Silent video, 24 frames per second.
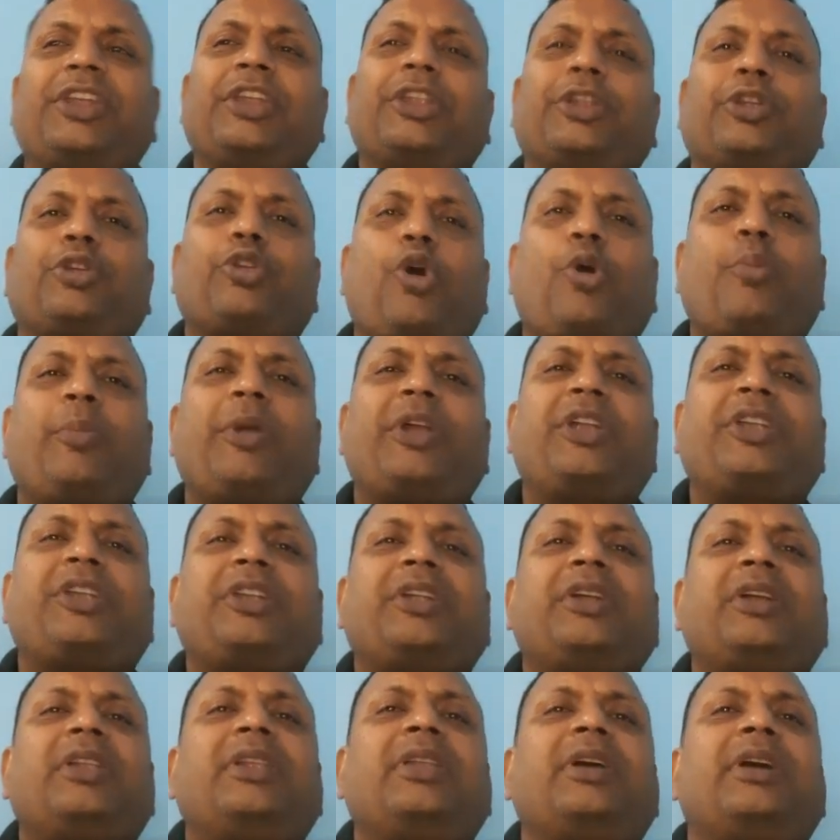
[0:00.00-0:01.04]
in raw
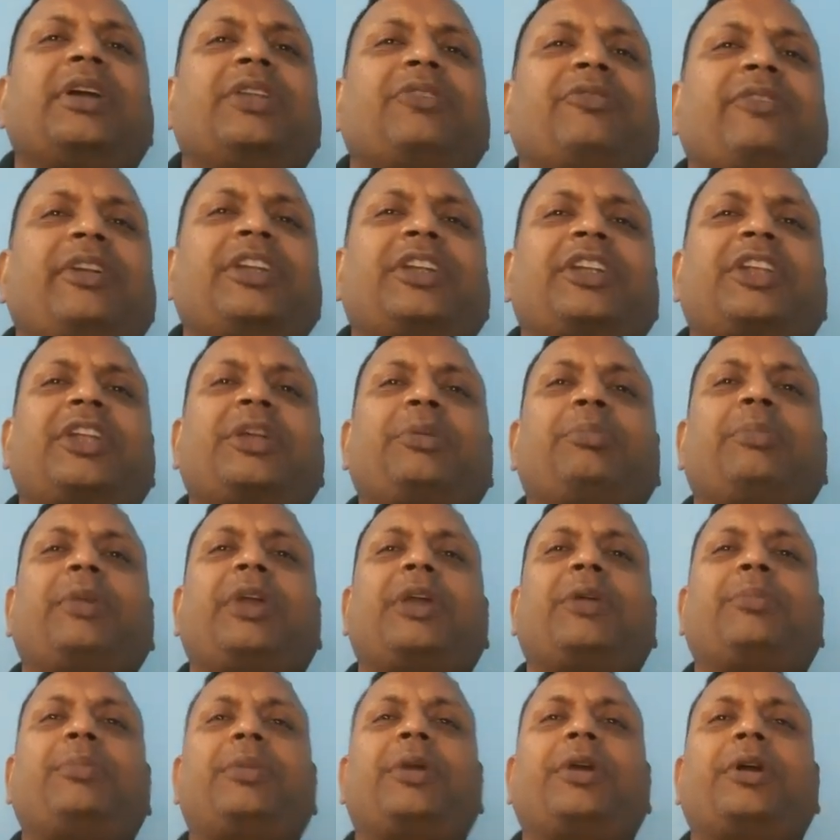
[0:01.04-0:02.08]
material inventory
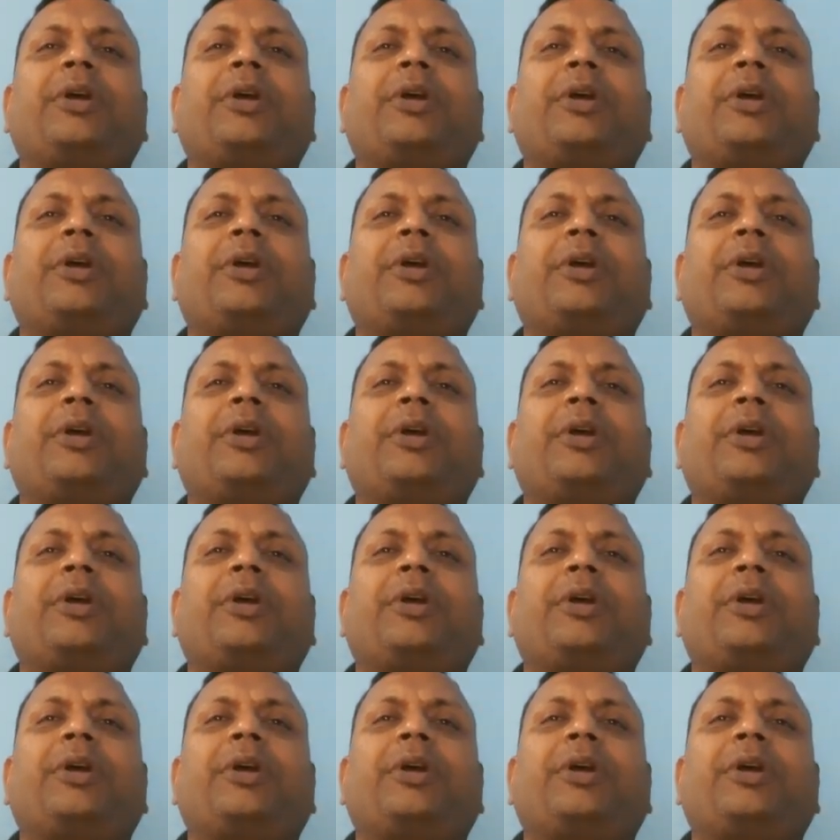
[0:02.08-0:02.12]
made